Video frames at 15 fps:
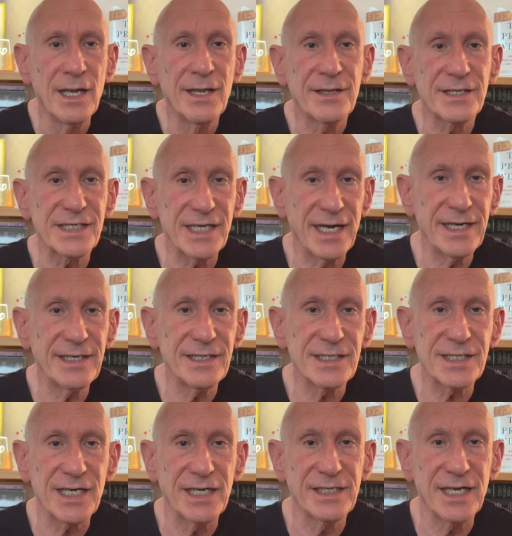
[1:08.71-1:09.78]
the scientists
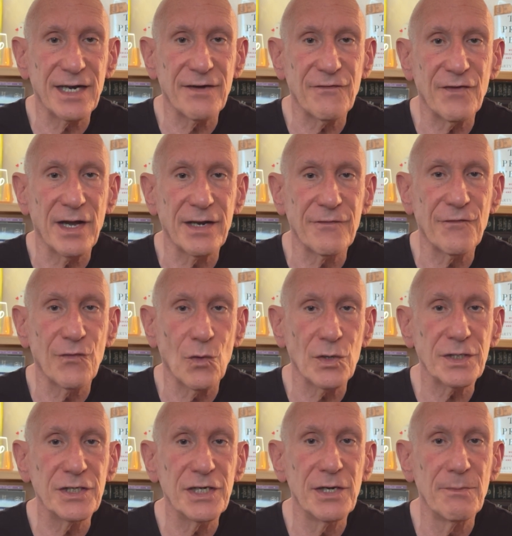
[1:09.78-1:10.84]
identified
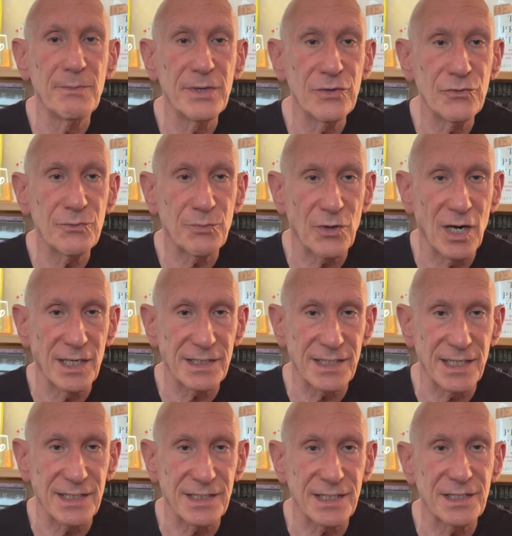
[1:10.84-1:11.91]
faulty immune
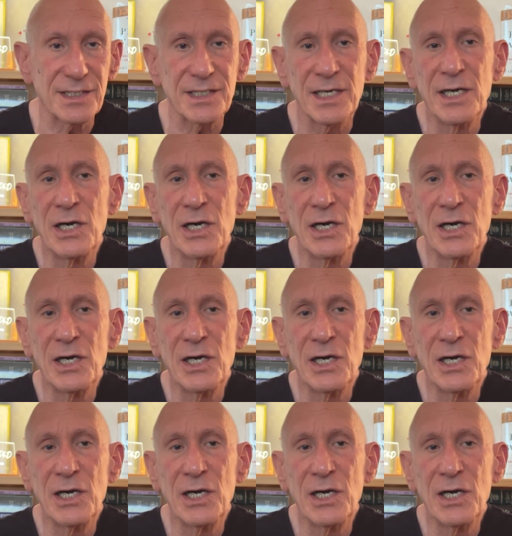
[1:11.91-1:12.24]
processes